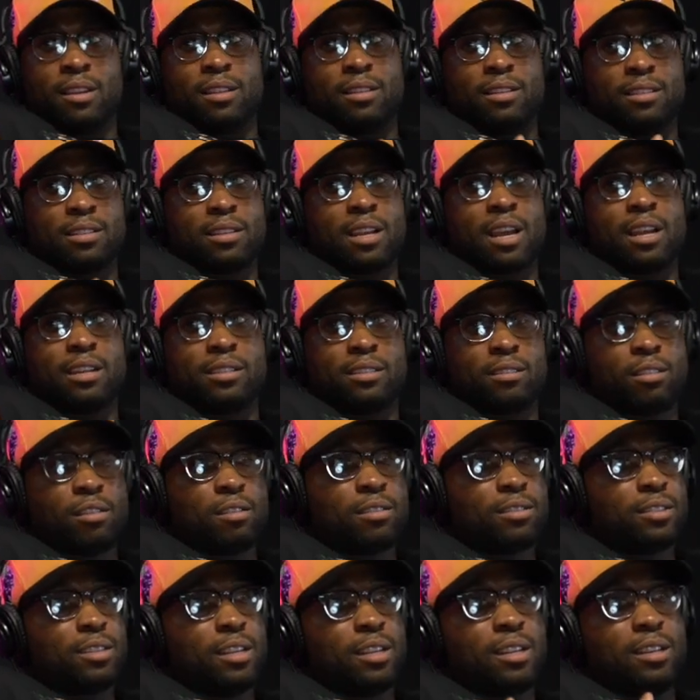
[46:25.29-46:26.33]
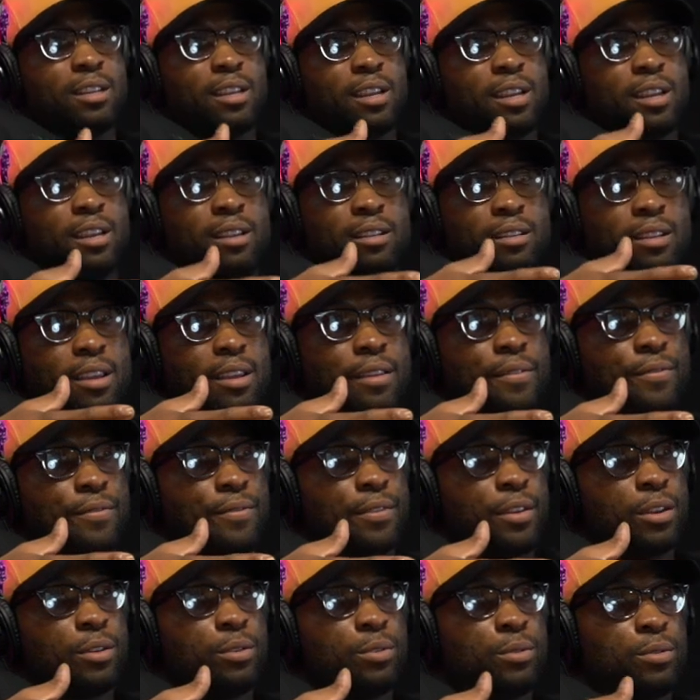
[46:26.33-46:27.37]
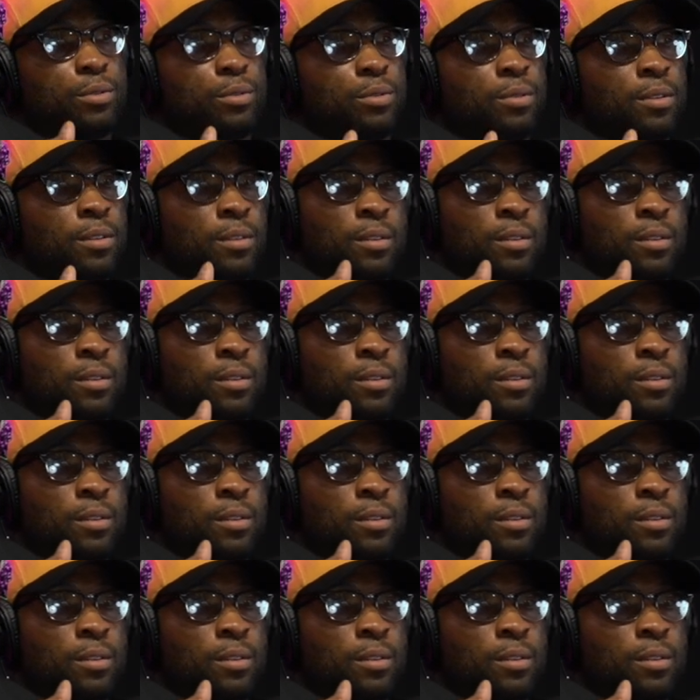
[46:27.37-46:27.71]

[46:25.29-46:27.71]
These guys talk shit and they they feel